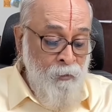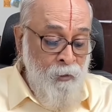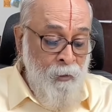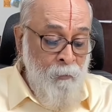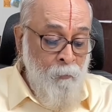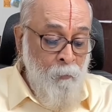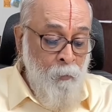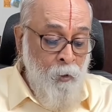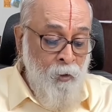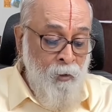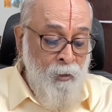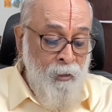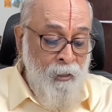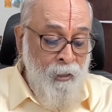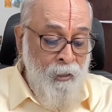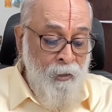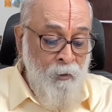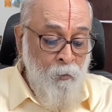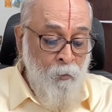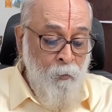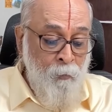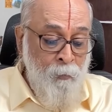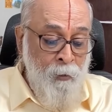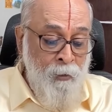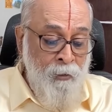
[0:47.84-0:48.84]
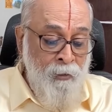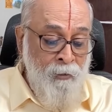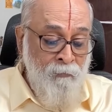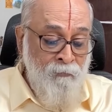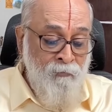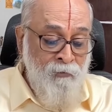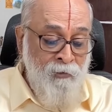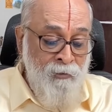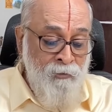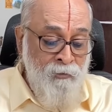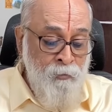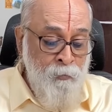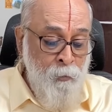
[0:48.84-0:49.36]
Today morning I opened
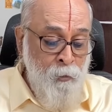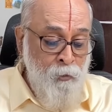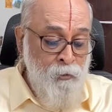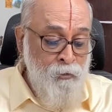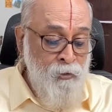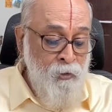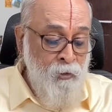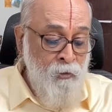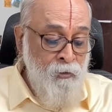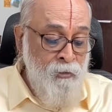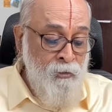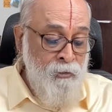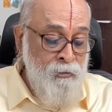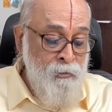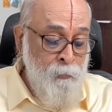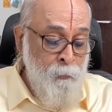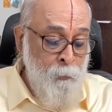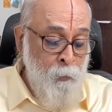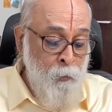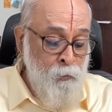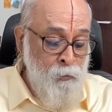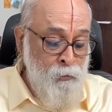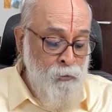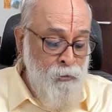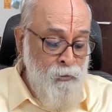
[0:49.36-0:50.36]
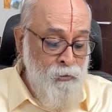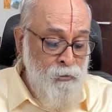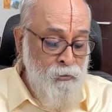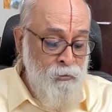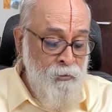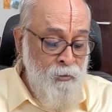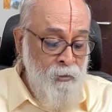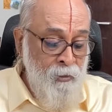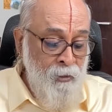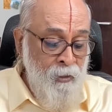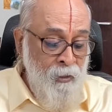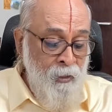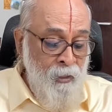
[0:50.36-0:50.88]
the Facebook, saw this
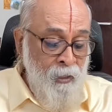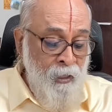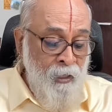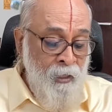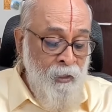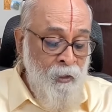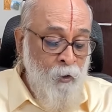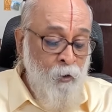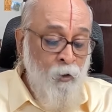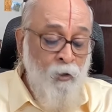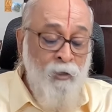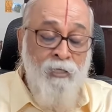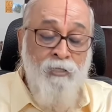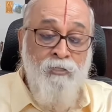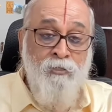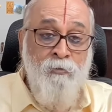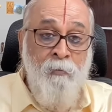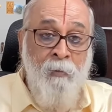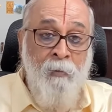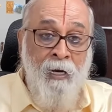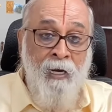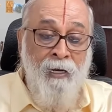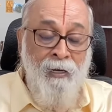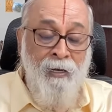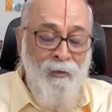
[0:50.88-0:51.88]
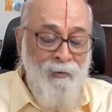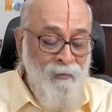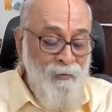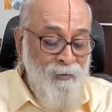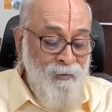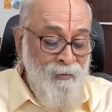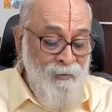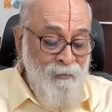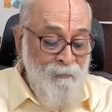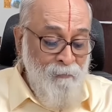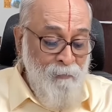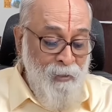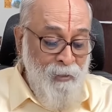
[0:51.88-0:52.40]
post and got a smile,
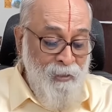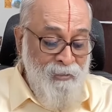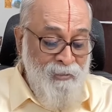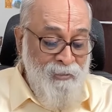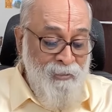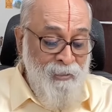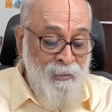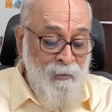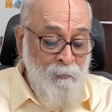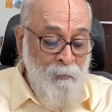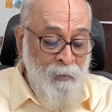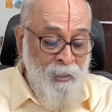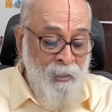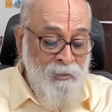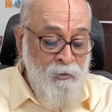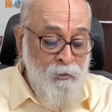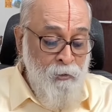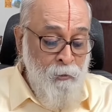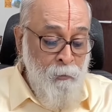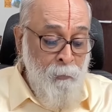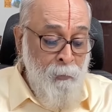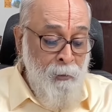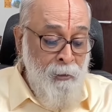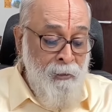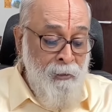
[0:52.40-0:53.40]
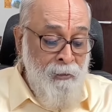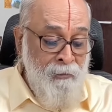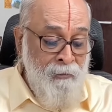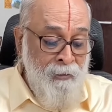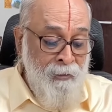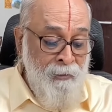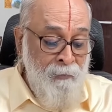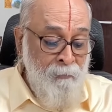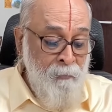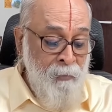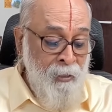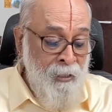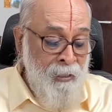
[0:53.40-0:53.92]
but still my
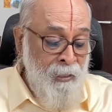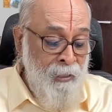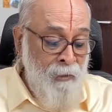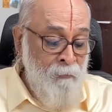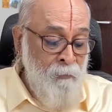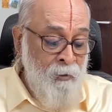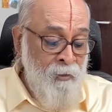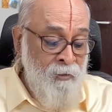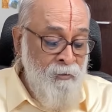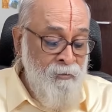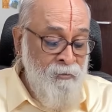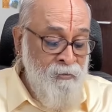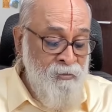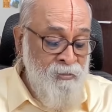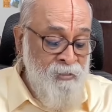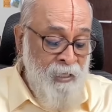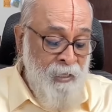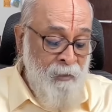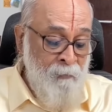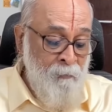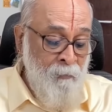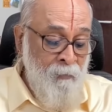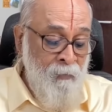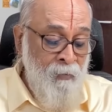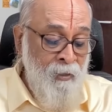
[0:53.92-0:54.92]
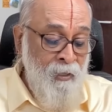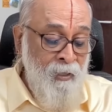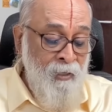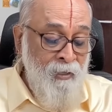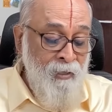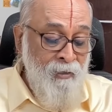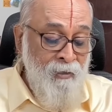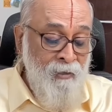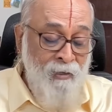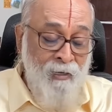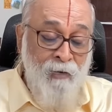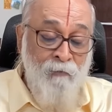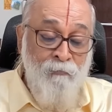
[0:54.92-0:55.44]
stupidity behaving same.
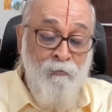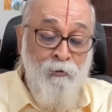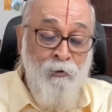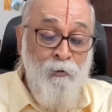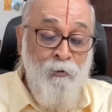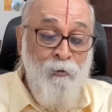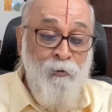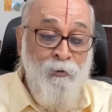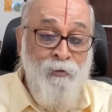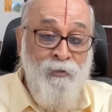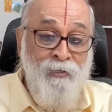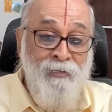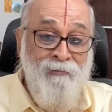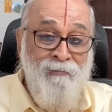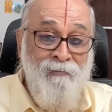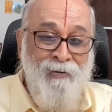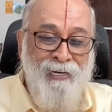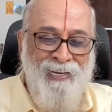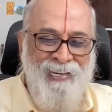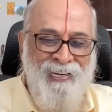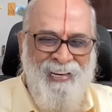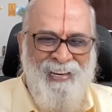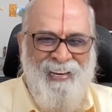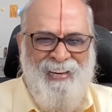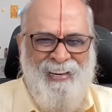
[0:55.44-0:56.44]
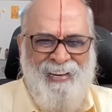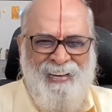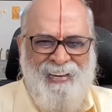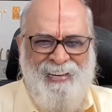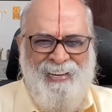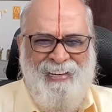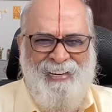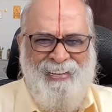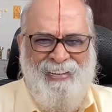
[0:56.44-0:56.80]
Love you, Gurudeva.